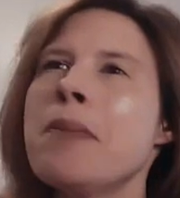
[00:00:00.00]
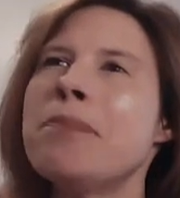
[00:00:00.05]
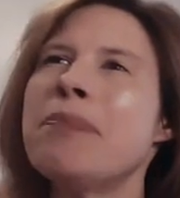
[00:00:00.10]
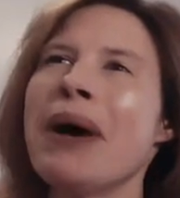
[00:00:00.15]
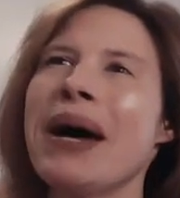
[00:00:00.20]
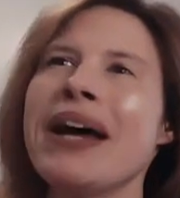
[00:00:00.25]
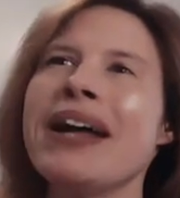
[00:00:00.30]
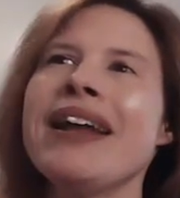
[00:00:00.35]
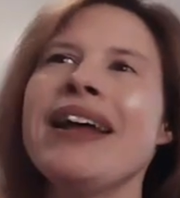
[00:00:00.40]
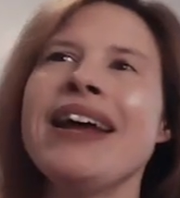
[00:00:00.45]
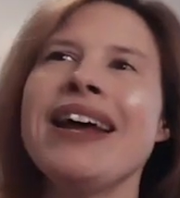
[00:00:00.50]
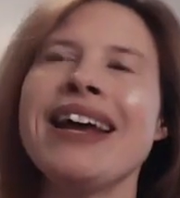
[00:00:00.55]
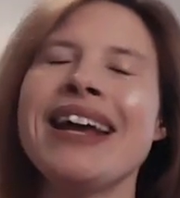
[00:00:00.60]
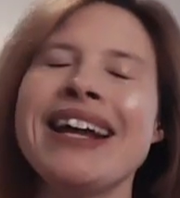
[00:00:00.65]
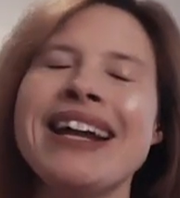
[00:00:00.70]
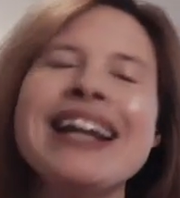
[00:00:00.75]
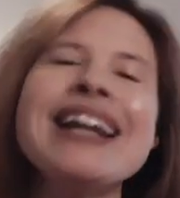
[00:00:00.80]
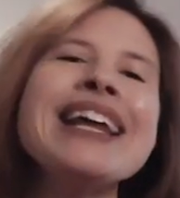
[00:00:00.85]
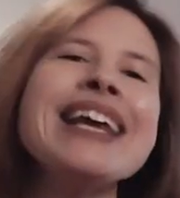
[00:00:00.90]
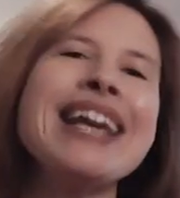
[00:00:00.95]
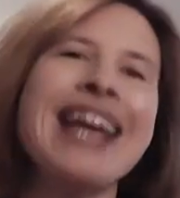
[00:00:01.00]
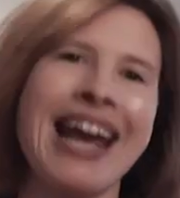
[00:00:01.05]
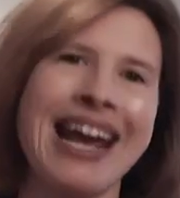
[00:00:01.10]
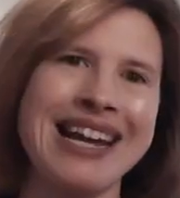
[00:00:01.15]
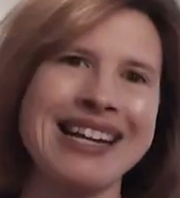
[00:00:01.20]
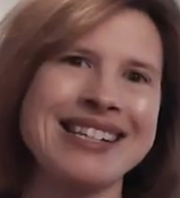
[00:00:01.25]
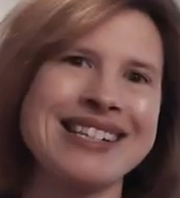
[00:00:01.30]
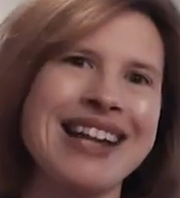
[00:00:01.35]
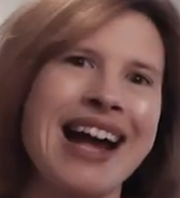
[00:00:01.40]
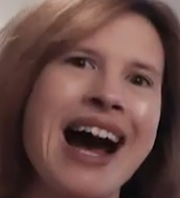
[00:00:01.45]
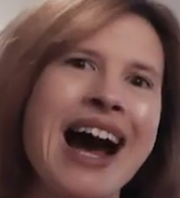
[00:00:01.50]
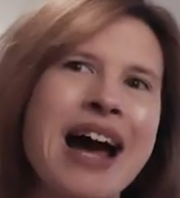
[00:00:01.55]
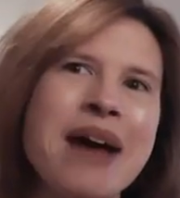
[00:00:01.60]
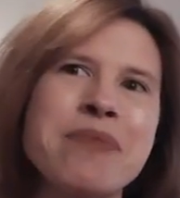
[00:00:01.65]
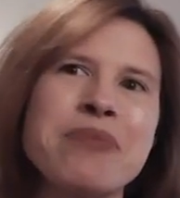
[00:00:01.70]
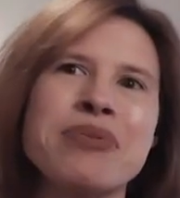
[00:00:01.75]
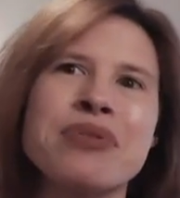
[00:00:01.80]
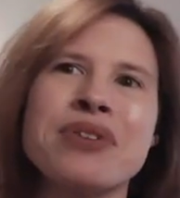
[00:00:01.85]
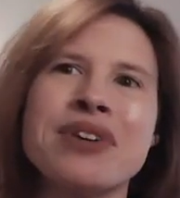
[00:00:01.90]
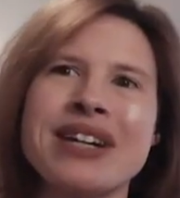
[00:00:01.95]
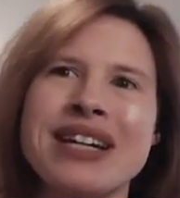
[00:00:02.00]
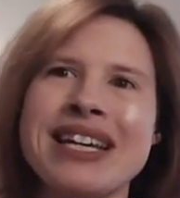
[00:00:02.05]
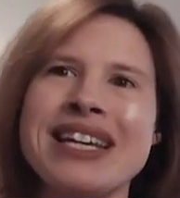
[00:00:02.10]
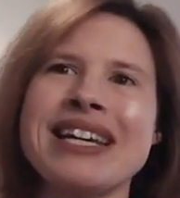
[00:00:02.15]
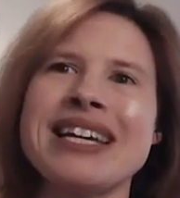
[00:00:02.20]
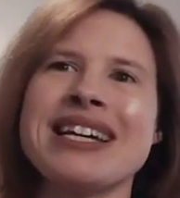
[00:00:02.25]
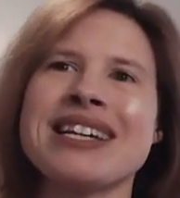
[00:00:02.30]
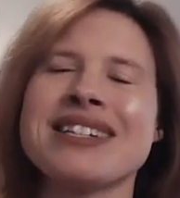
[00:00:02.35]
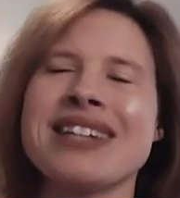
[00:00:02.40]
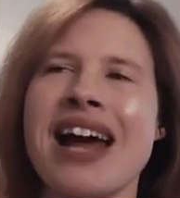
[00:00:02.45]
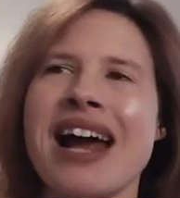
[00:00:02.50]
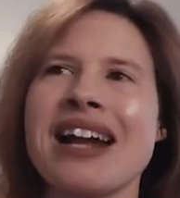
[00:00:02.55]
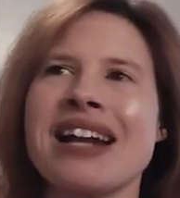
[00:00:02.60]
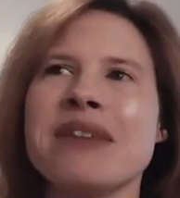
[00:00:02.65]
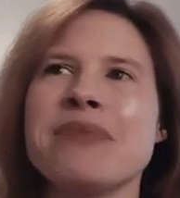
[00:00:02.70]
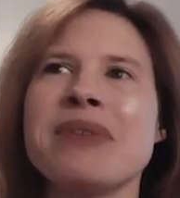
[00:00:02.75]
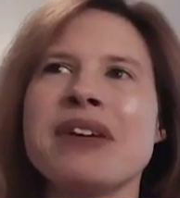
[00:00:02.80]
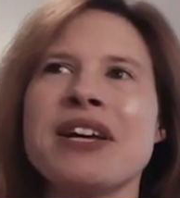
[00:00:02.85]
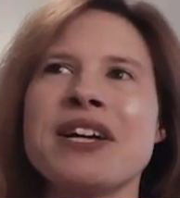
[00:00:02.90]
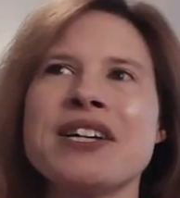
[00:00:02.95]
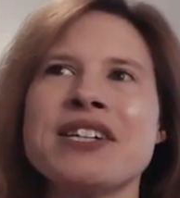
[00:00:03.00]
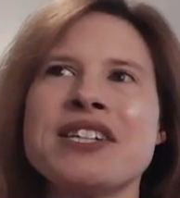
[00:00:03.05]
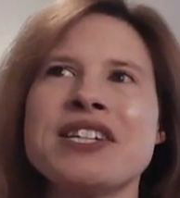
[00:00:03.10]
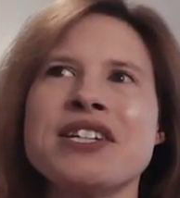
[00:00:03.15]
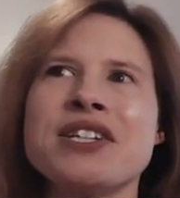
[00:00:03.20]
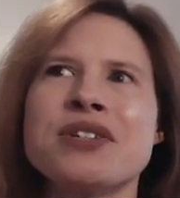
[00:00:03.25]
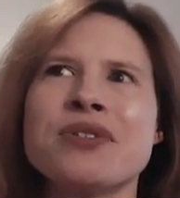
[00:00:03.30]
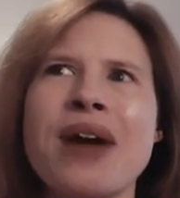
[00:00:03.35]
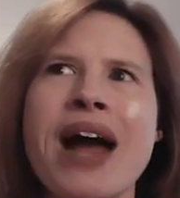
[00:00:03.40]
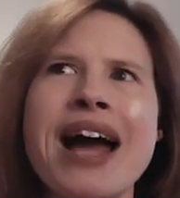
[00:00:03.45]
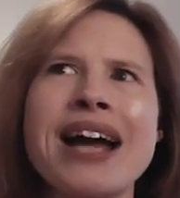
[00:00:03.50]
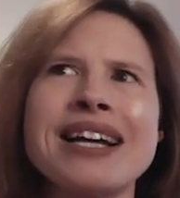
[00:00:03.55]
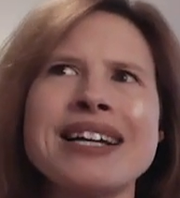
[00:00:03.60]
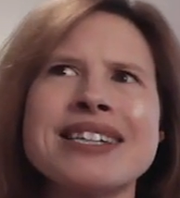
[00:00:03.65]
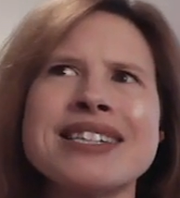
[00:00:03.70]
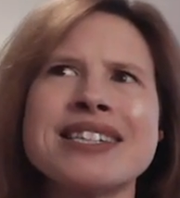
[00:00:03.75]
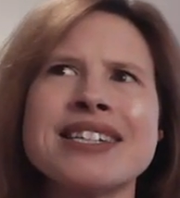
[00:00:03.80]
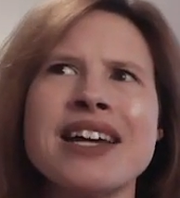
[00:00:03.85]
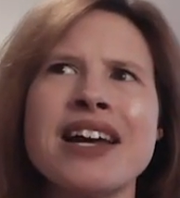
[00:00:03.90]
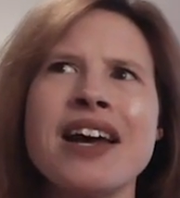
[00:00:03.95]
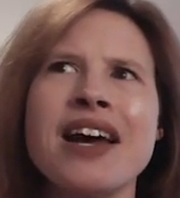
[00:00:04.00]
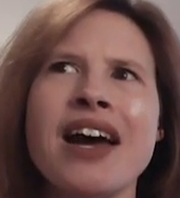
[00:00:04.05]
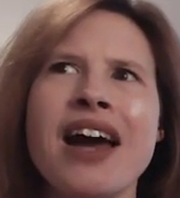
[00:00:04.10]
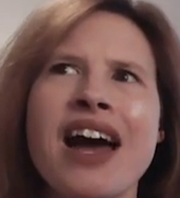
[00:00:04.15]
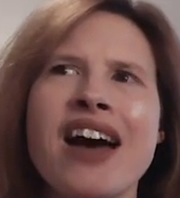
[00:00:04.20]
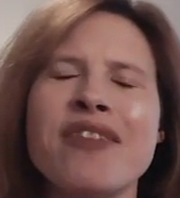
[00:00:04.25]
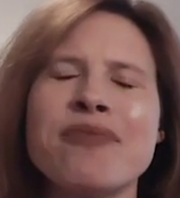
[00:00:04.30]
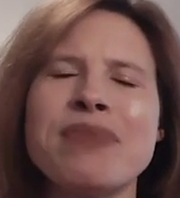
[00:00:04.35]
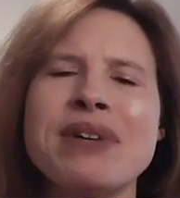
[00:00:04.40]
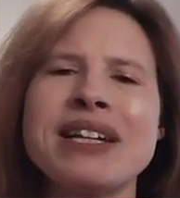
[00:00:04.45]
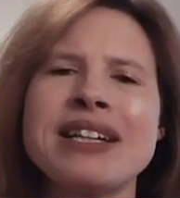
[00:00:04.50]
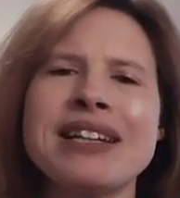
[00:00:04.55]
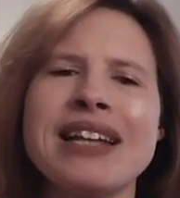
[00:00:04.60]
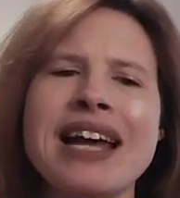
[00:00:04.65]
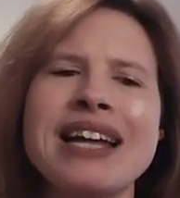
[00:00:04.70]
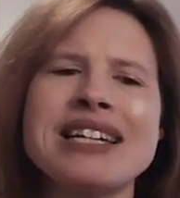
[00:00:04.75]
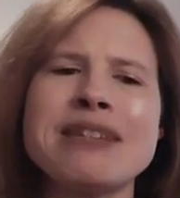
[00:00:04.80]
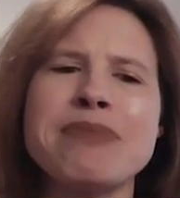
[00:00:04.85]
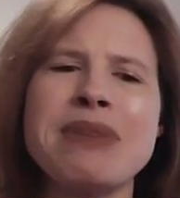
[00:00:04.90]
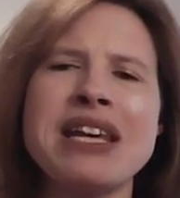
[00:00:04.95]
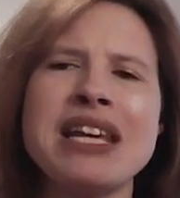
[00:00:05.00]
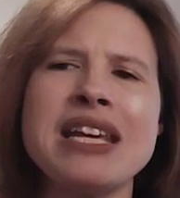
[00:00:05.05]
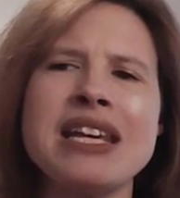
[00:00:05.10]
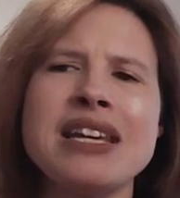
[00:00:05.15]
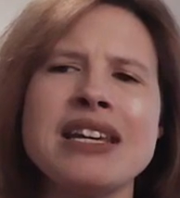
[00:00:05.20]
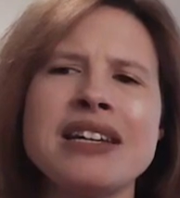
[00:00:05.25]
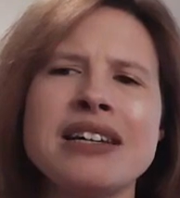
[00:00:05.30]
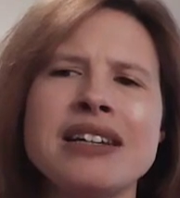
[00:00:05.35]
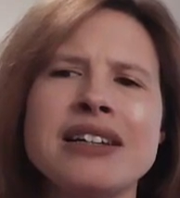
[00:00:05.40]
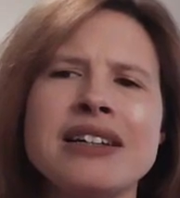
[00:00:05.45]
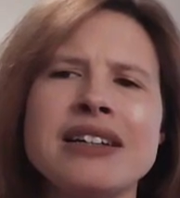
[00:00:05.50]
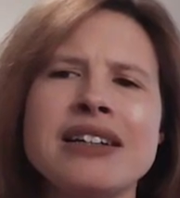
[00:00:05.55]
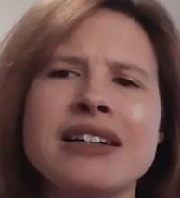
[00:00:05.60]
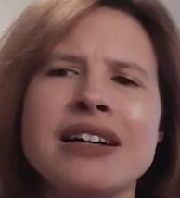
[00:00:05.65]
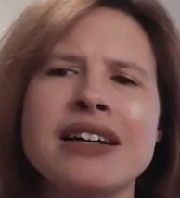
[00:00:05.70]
But in any case, I'm pretty excited because these dragons have been led to be